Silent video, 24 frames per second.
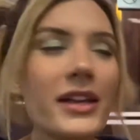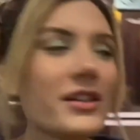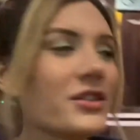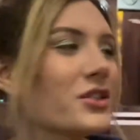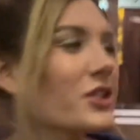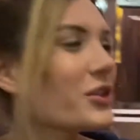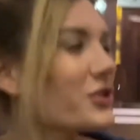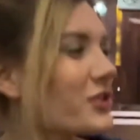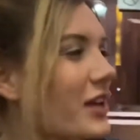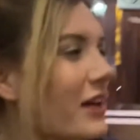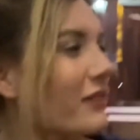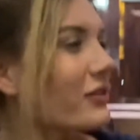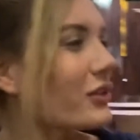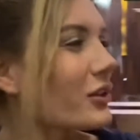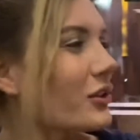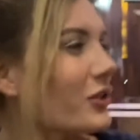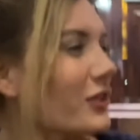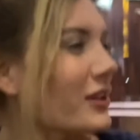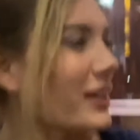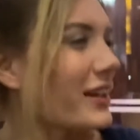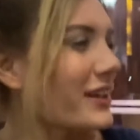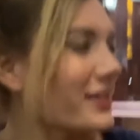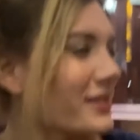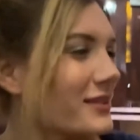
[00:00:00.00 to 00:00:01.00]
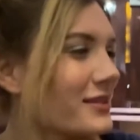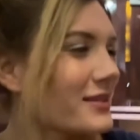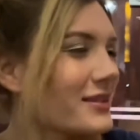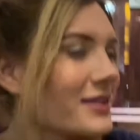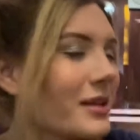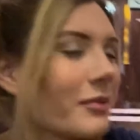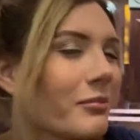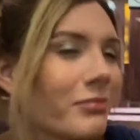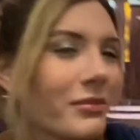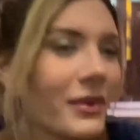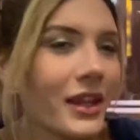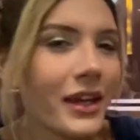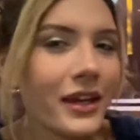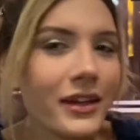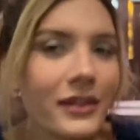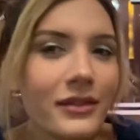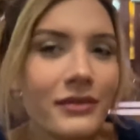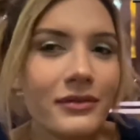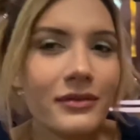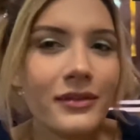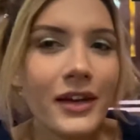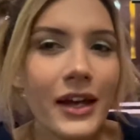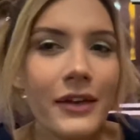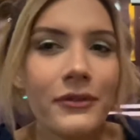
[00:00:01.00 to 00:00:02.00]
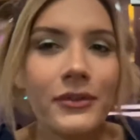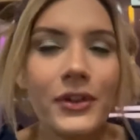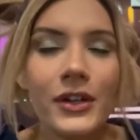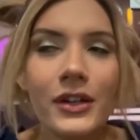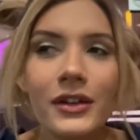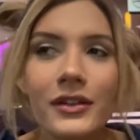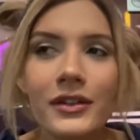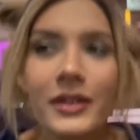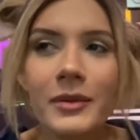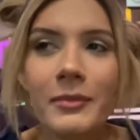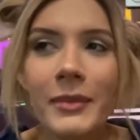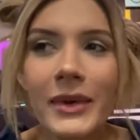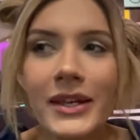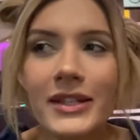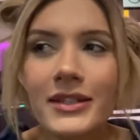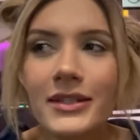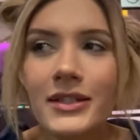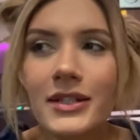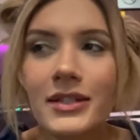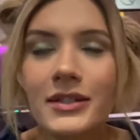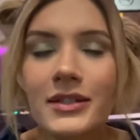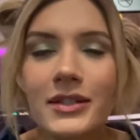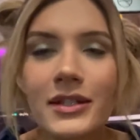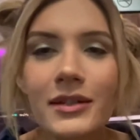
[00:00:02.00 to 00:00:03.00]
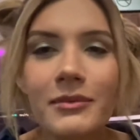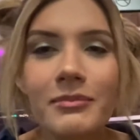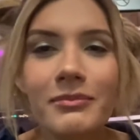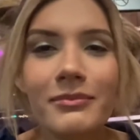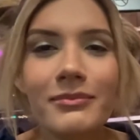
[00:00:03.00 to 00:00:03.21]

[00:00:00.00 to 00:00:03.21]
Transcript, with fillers: It's good to have a little like something, I feel, in my system.